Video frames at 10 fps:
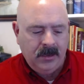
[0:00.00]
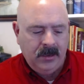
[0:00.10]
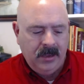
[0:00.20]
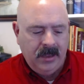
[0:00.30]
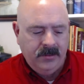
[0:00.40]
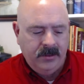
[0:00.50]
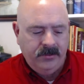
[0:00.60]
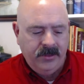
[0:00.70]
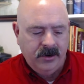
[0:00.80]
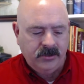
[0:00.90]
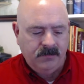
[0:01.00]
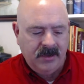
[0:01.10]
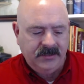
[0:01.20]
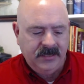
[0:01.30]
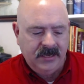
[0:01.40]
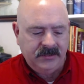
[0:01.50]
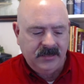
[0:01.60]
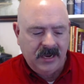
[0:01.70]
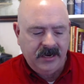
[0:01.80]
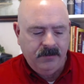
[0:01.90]
And then there's my test
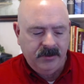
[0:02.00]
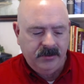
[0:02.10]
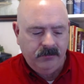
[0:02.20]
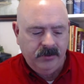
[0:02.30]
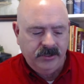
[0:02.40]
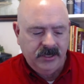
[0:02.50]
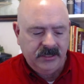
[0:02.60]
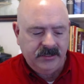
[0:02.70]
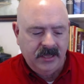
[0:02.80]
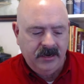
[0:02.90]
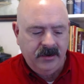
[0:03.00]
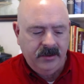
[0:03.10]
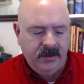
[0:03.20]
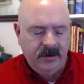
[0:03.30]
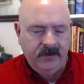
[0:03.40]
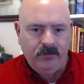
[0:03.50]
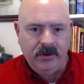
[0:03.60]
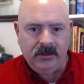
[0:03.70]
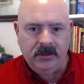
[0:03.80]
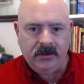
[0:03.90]
document that we just edited, and if we
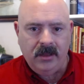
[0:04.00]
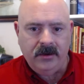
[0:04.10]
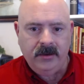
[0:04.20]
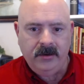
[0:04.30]
click on it,